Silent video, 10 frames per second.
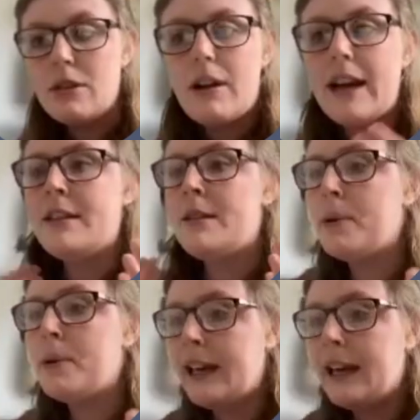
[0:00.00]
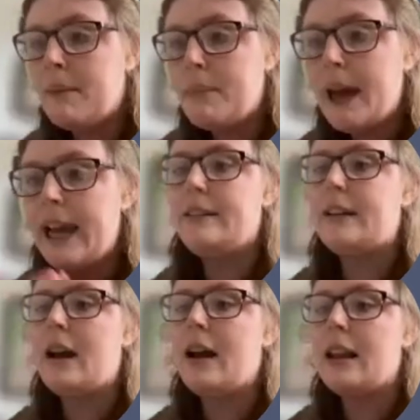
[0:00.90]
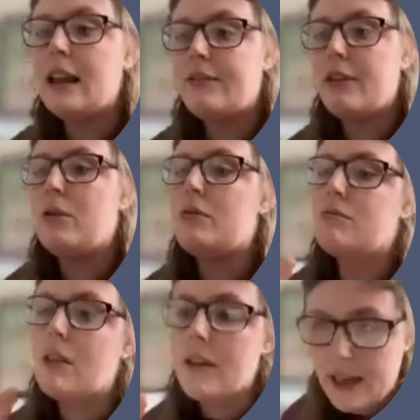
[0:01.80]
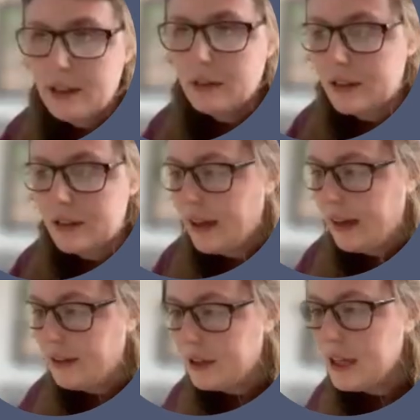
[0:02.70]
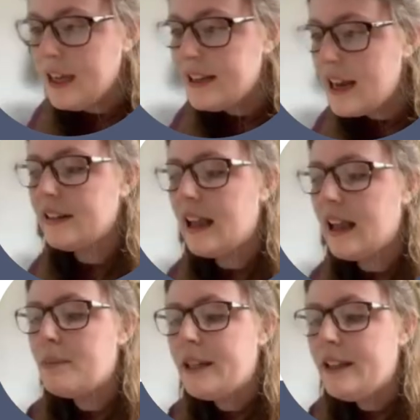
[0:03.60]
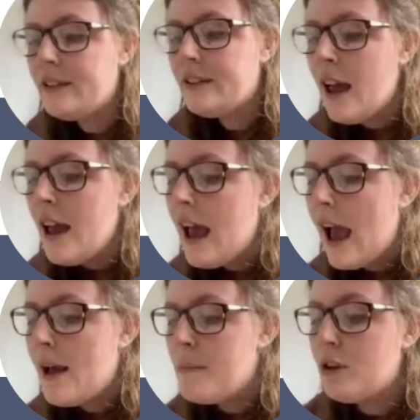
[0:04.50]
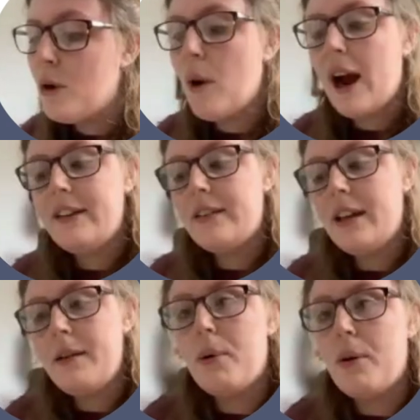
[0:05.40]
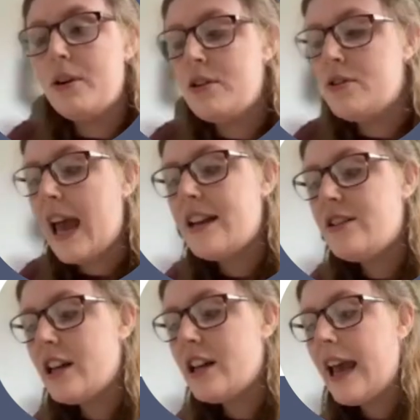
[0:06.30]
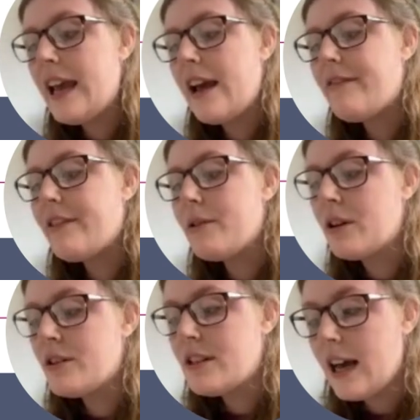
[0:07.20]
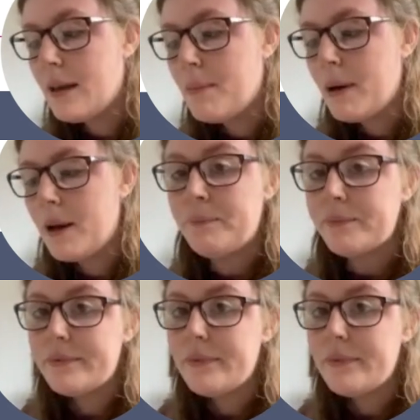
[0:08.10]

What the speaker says: We're trying to put it at a pace, at a level that they understand. Next slide, please. So why is it important to educate everyone on Dilapan?